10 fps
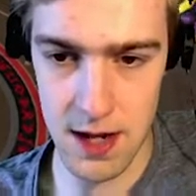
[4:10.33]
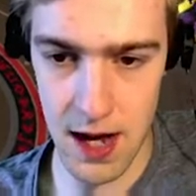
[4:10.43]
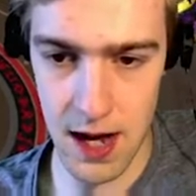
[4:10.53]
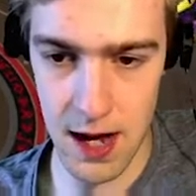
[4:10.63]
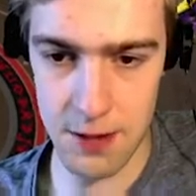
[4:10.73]

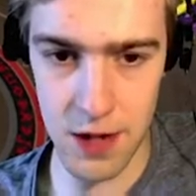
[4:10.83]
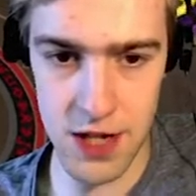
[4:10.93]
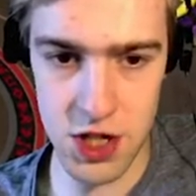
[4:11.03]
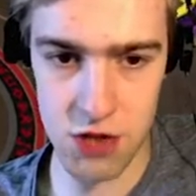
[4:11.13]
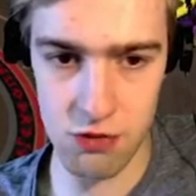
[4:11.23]
Do I
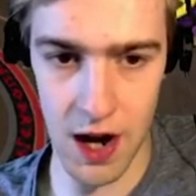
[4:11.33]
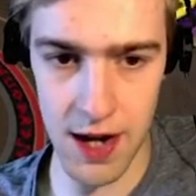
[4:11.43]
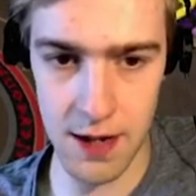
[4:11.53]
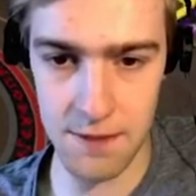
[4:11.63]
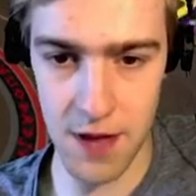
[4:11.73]
just
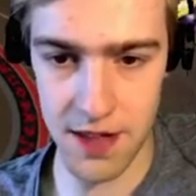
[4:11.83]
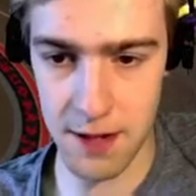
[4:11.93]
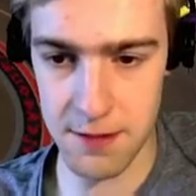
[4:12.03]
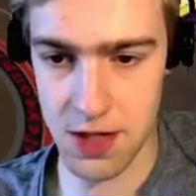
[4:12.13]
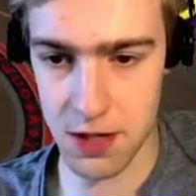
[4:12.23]
Shrike? I think
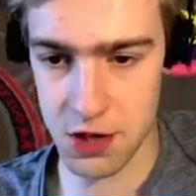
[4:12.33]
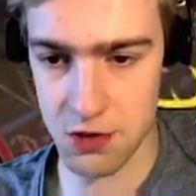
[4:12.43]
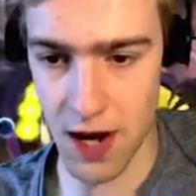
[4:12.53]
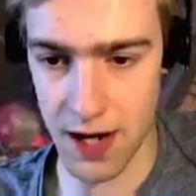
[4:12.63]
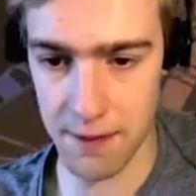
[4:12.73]
I'm just going to
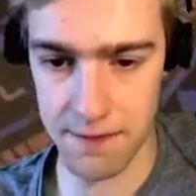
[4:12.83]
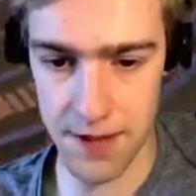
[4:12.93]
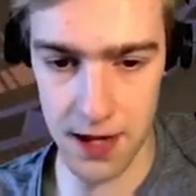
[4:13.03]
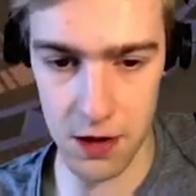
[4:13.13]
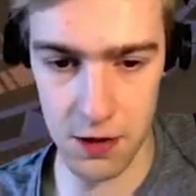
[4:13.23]
Shrike
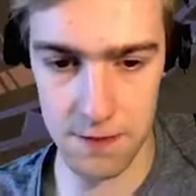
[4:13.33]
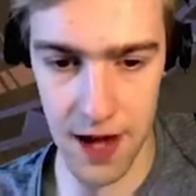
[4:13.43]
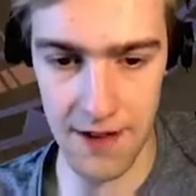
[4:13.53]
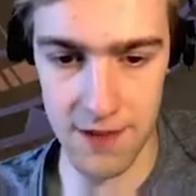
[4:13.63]
and go. I have